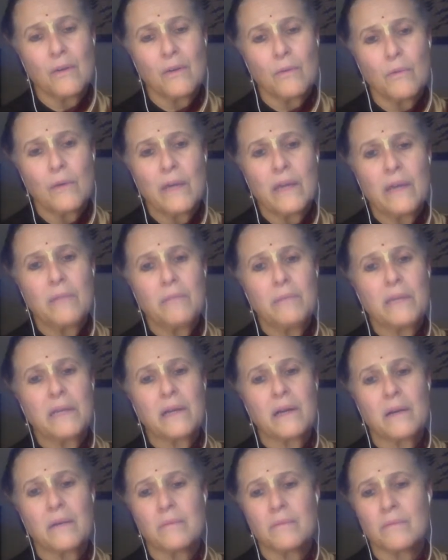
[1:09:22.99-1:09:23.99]
we
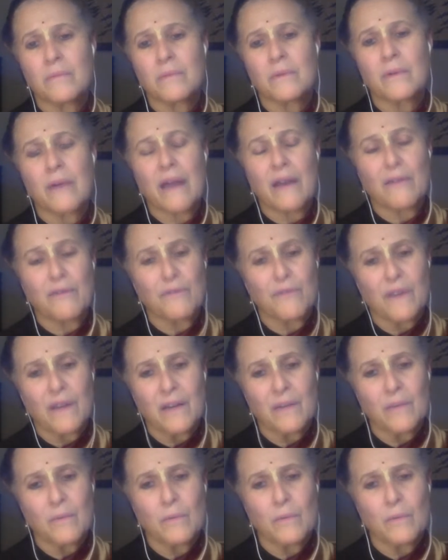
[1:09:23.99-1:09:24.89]
become gratified.